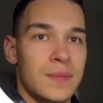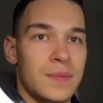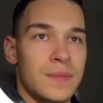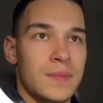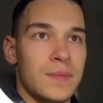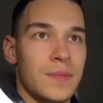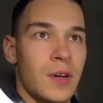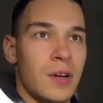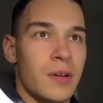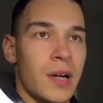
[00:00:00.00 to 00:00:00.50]

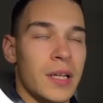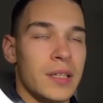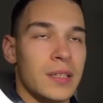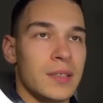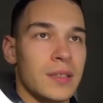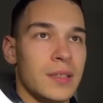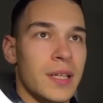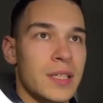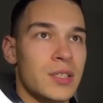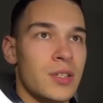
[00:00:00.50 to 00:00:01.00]
All right,
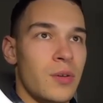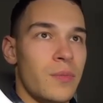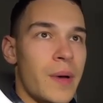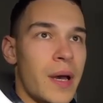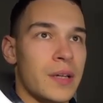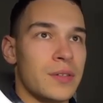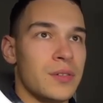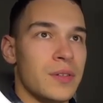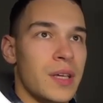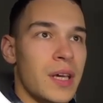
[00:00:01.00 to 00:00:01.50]
let's go
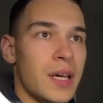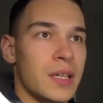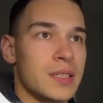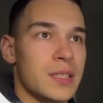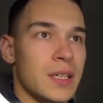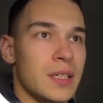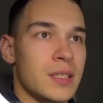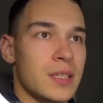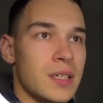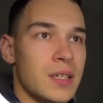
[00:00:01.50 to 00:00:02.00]
back to the ad
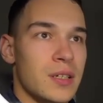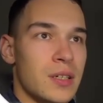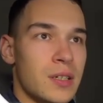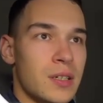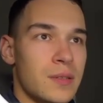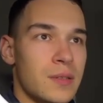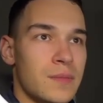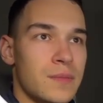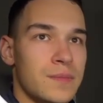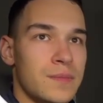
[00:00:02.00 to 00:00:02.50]
sets here.
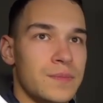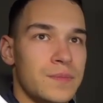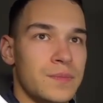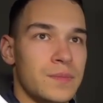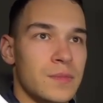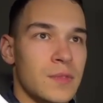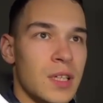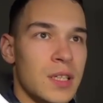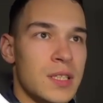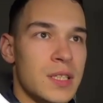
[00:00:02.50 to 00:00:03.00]

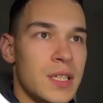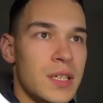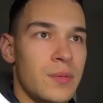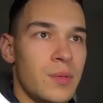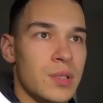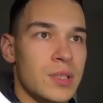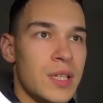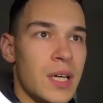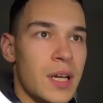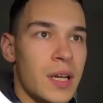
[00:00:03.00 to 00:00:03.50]
Let's see
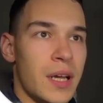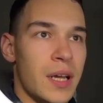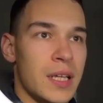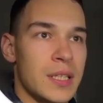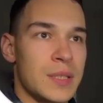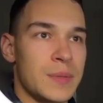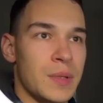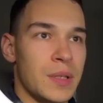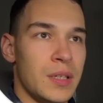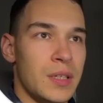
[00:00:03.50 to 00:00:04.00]
what's getting ad
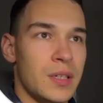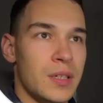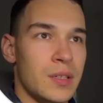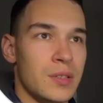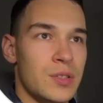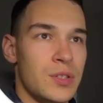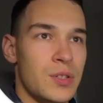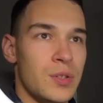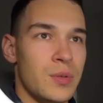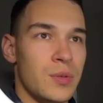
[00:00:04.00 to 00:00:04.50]
spend here.
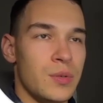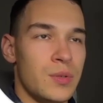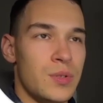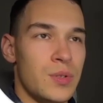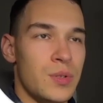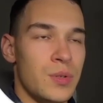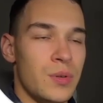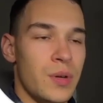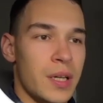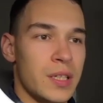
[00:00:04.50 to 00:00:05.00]

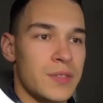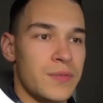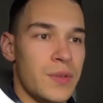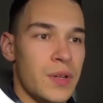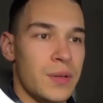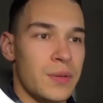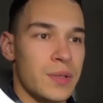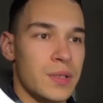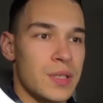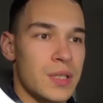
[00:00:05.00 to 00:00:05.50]
2x
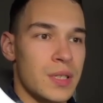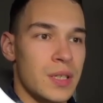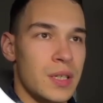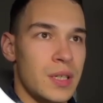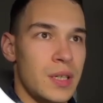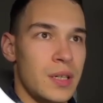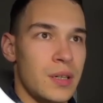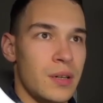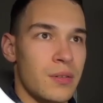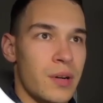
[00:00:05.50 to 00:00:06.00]

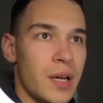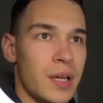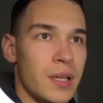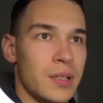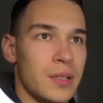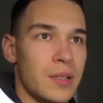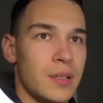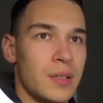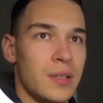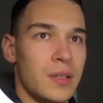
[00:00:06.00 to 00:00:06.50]
frequency. All right.
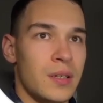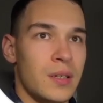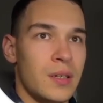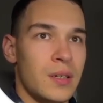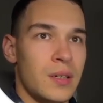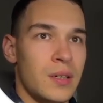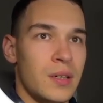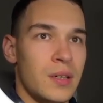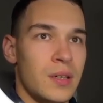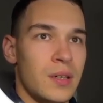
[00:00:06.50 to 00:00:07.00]

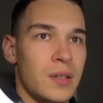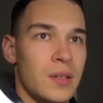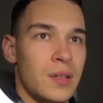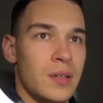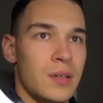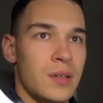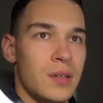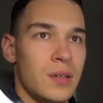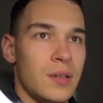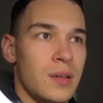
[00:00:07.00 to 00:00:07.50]

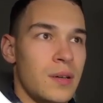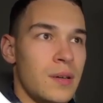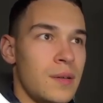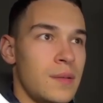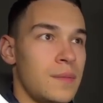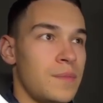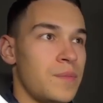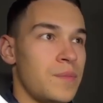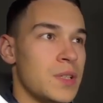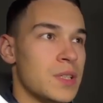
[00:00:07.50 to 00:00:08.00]

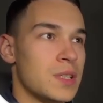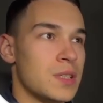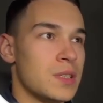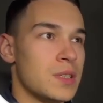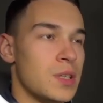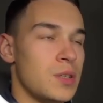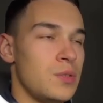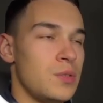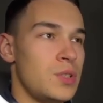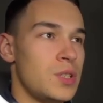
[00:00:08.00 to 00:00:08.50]

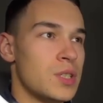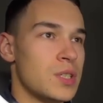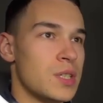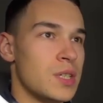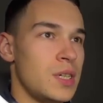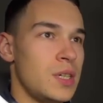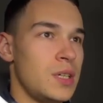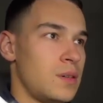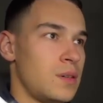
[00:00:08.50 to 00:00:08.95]
You see,